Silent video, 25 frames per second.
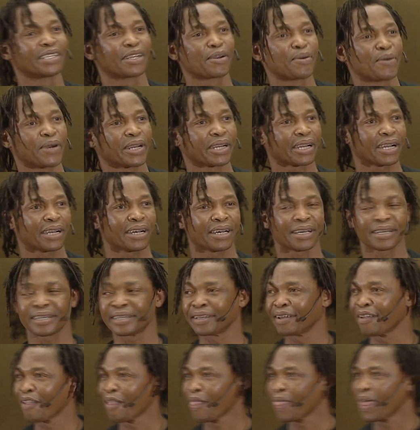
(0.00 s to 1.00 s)
worker,
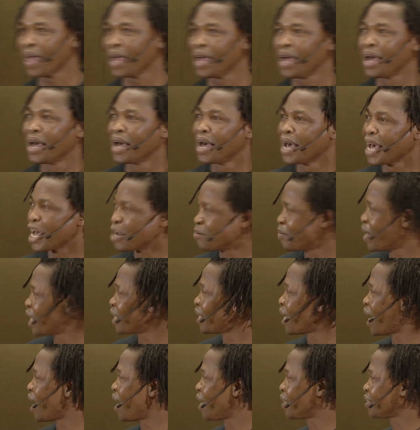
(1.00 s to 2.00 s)
and my
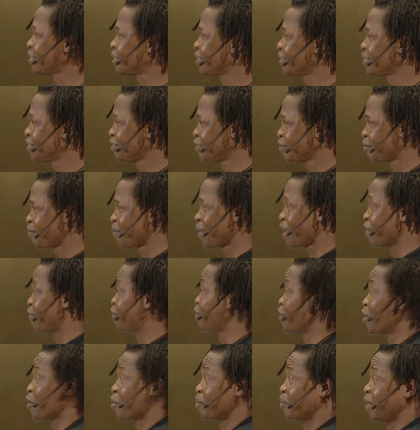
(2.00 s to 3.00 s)
dad, a
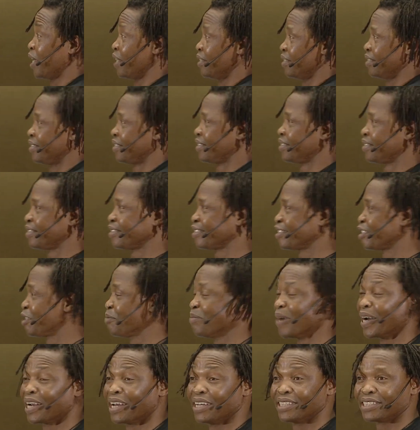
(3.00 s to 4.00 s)
foreman, the
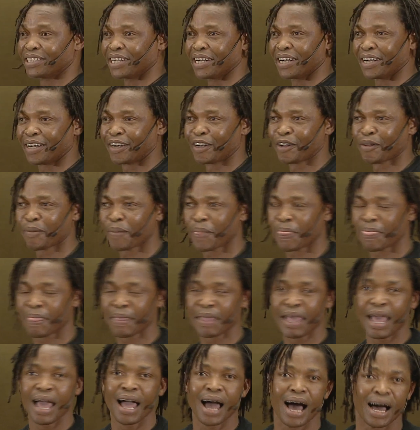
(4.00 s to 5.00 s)
manager.
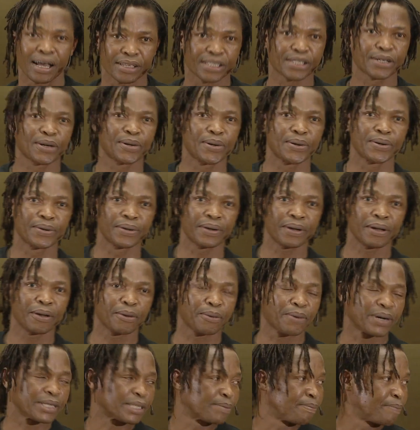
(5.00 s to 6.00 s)
Our school
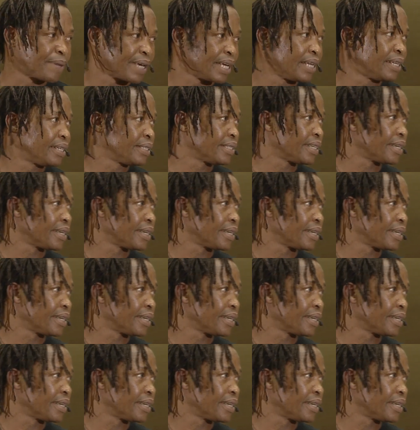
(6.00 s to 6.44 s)
was built